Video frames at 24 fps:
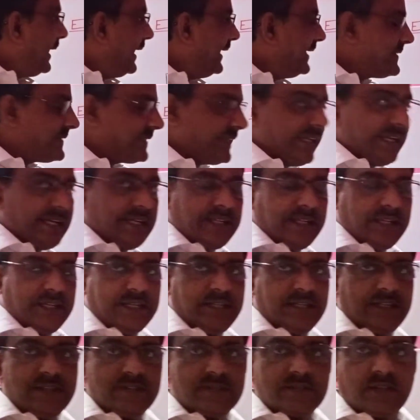I said
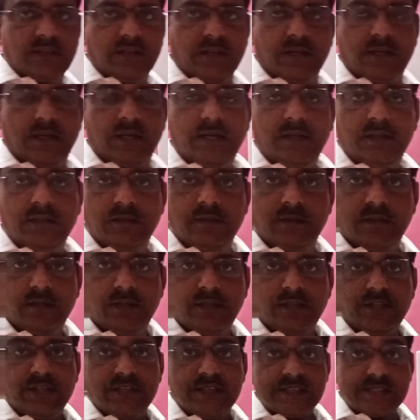it is a
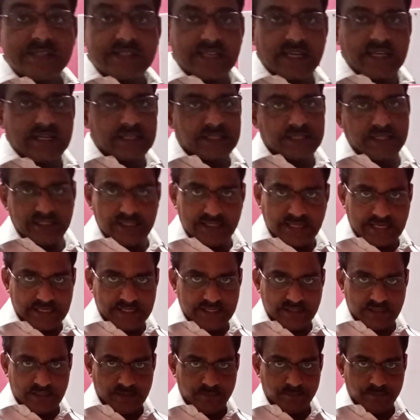circuit
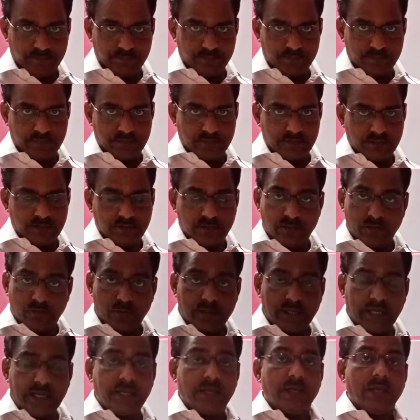diagram.
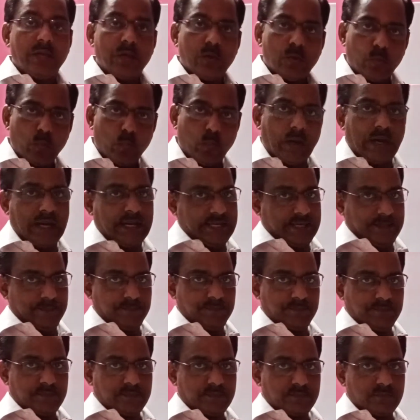Okay, why?
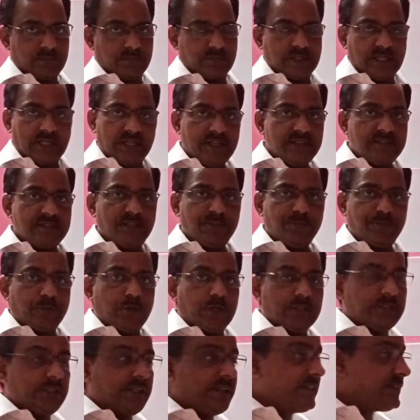The reason
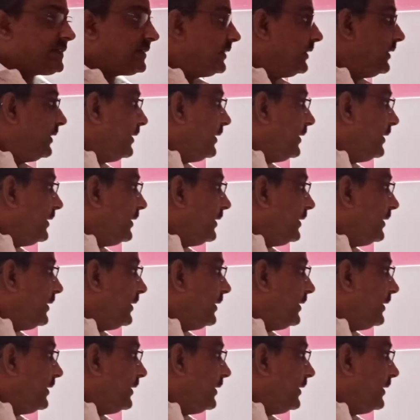for this,